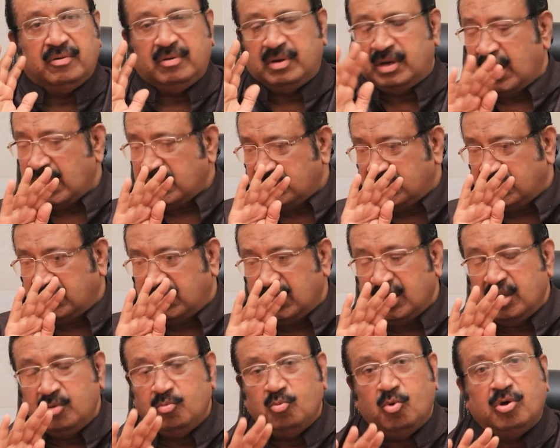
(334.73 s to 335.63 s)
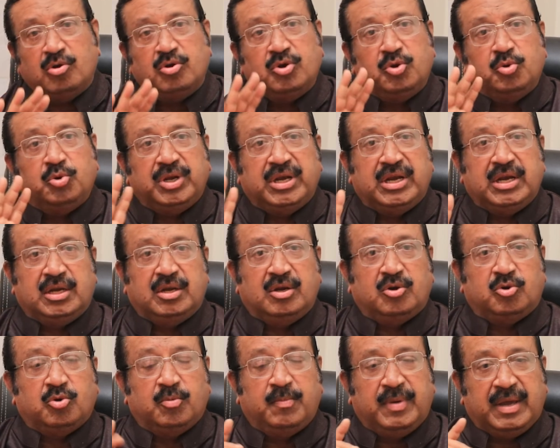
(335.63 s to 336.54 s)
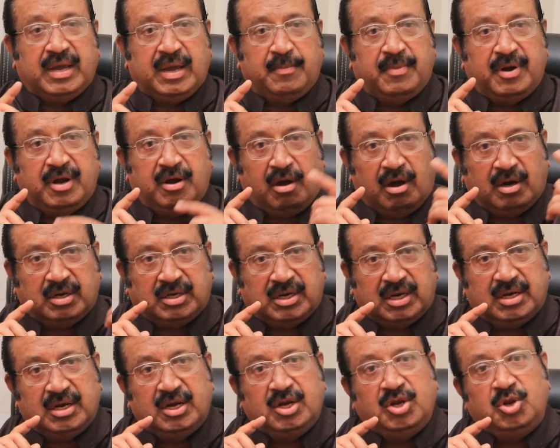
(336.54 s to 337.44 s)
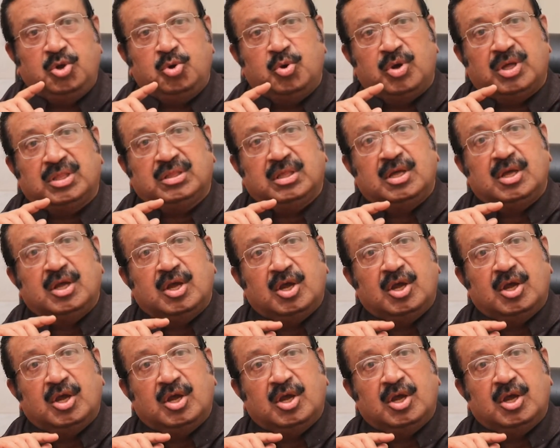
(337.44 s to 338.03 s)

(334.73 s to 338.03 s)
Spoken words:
Nothing more you need to become a doctor in US